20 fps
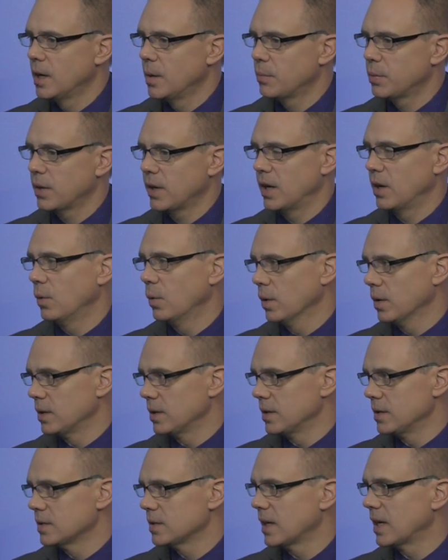
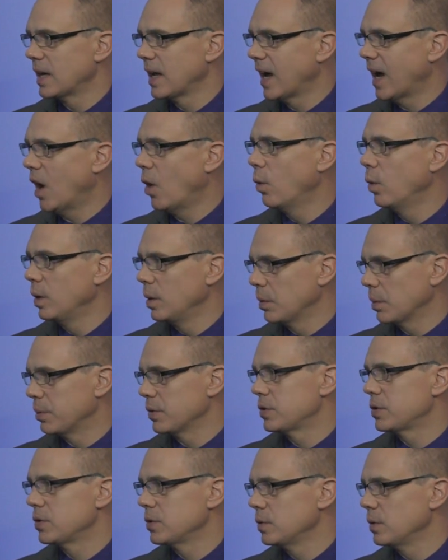priorities and how we
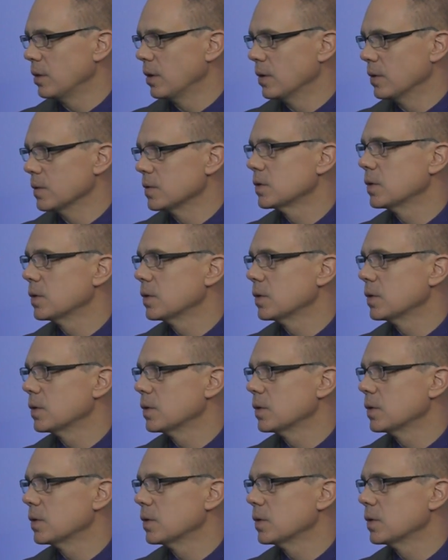pursue those.